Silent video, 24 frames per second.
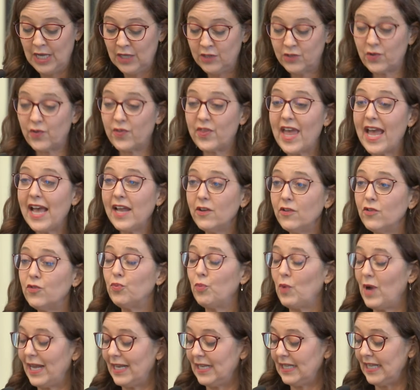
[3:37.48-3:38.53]
So that is
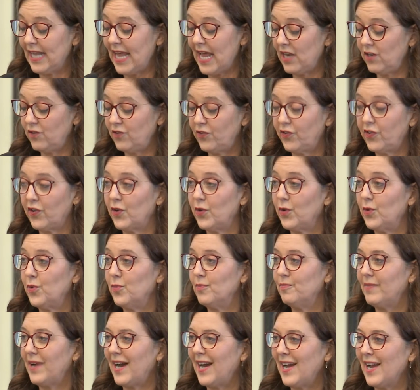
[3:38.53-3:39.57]
what led to
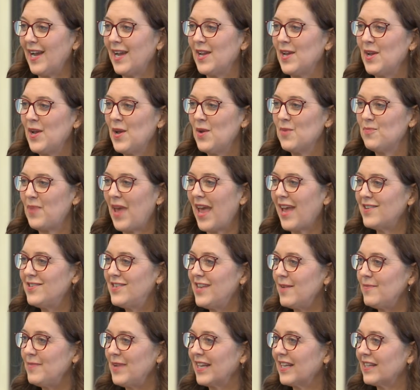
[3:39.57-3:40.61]
my
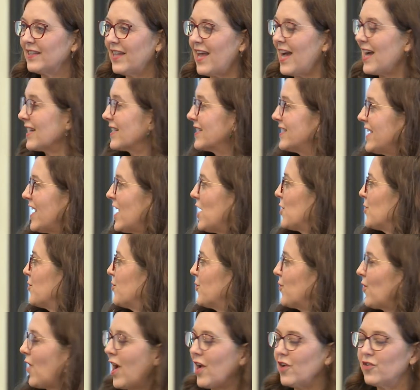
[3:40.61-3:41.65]
pandemic lockdown
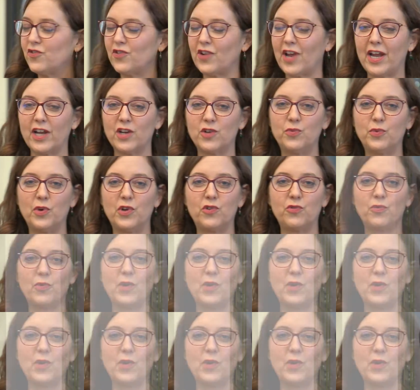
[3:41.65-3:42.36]
project, which